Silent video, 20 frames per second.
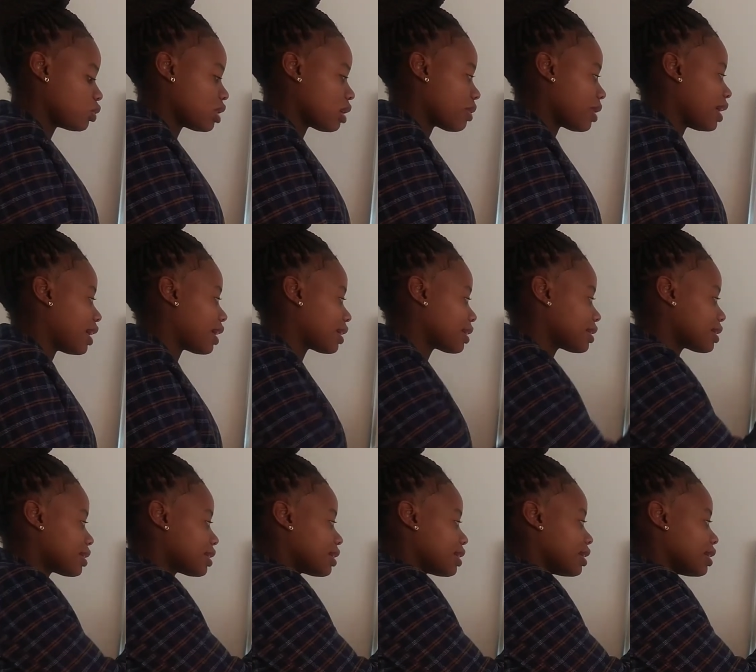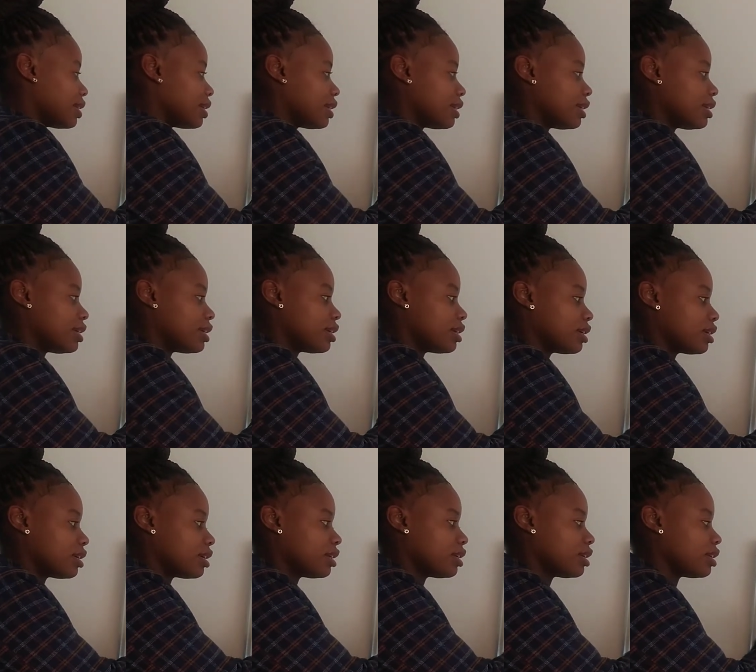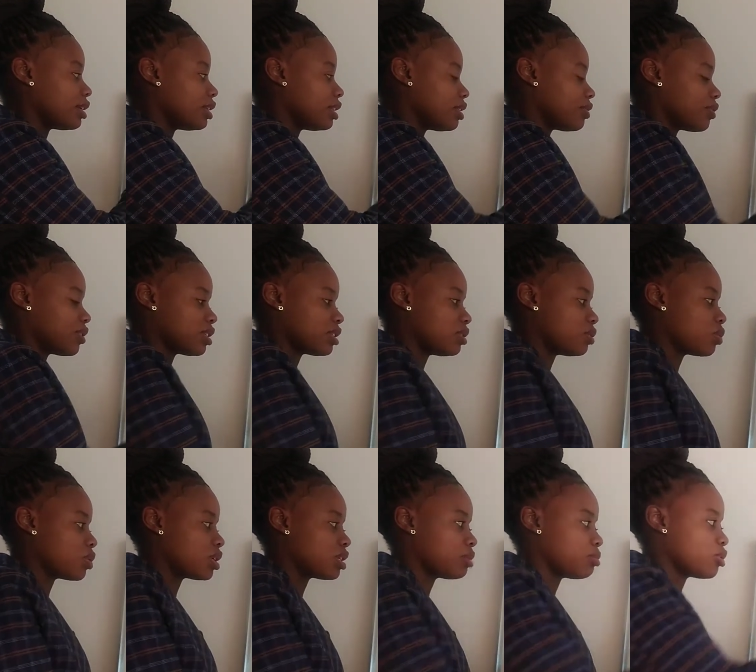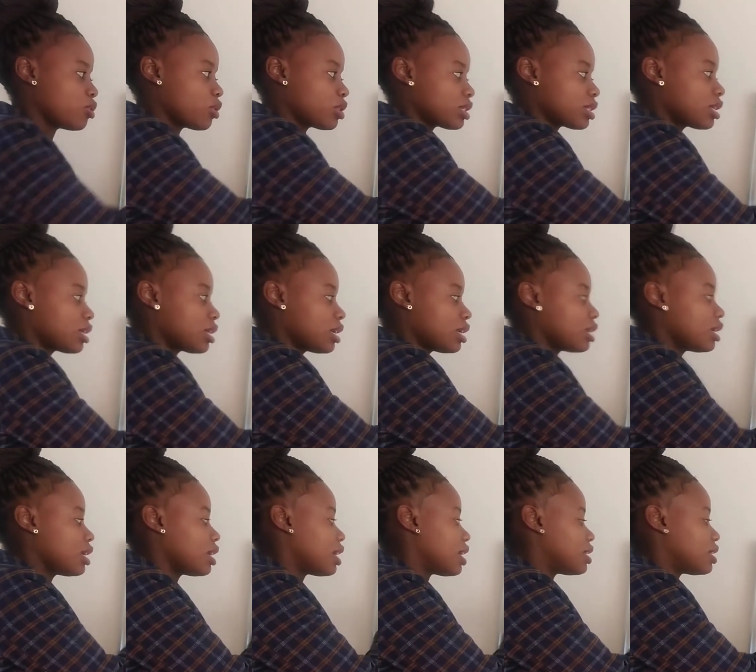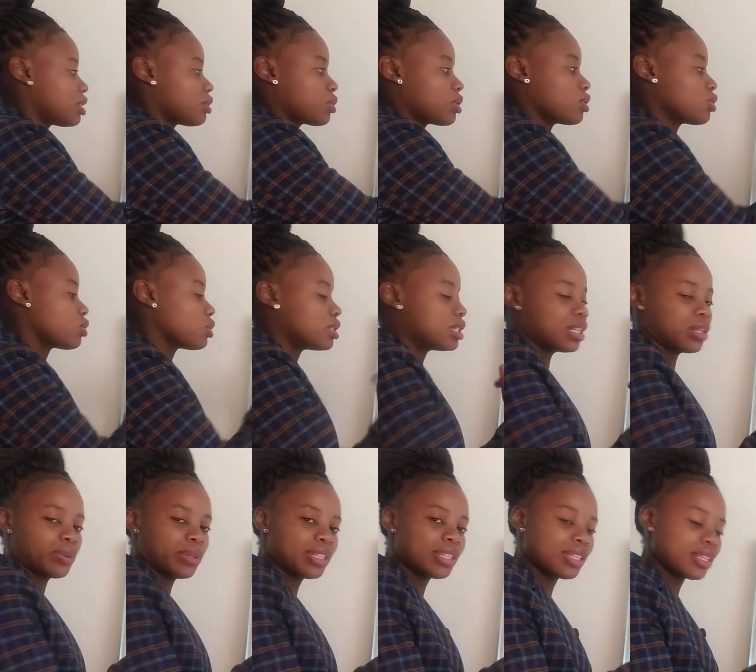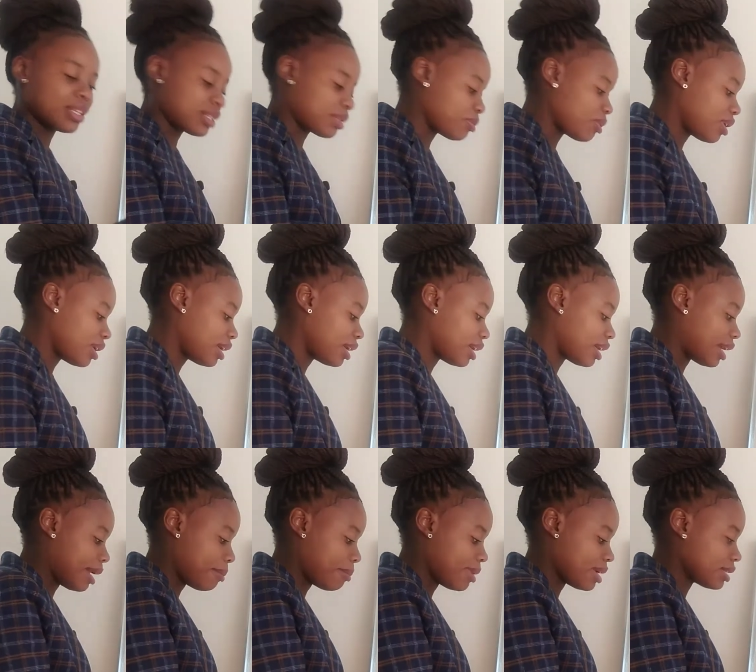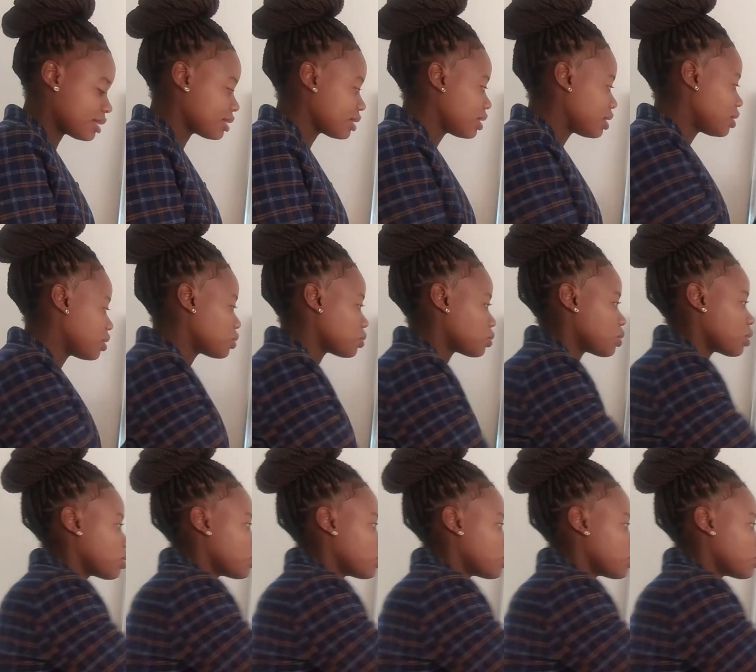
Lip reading: our x here in the first equation because I just want to deal with small numbers. So we're